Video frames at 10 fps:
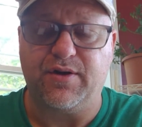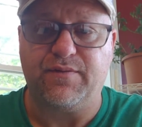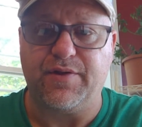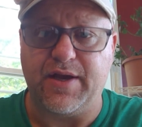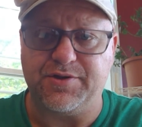
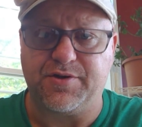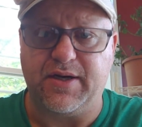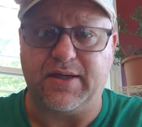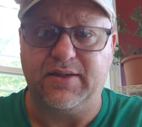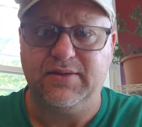over that
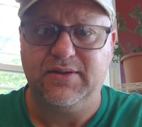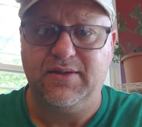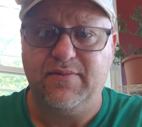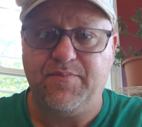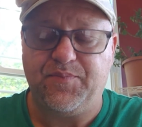streak.
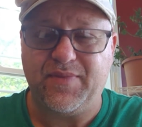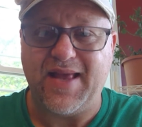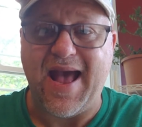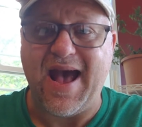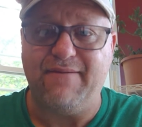
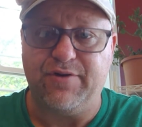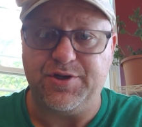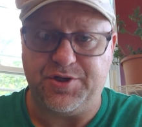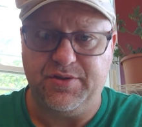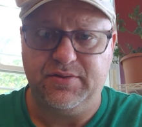
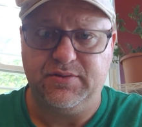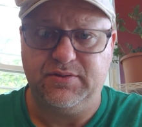Average.